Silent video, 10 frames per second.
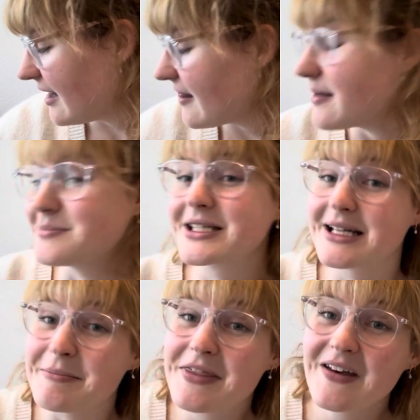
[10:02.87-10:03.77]
them
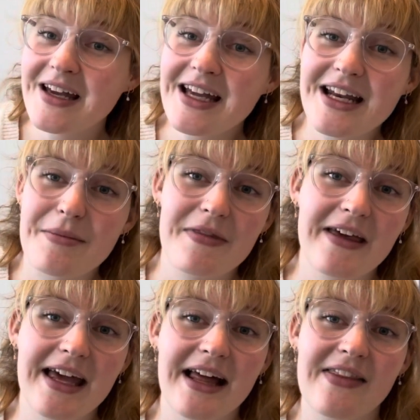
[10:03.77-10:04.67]
something, and I'm
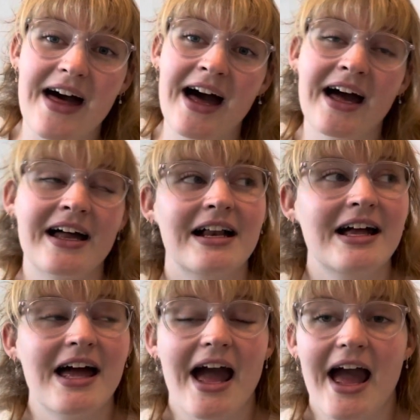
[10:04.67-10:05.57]
thinking that
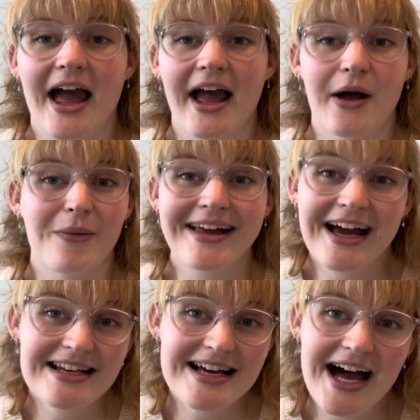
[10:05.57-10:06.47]
a
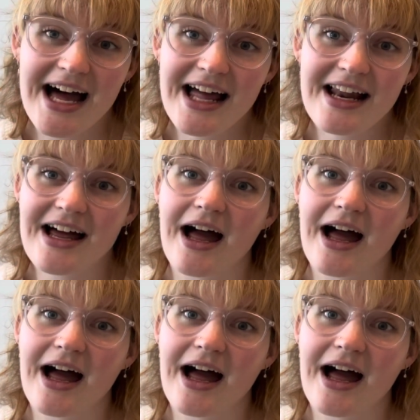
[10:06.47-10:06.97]
weekend hat,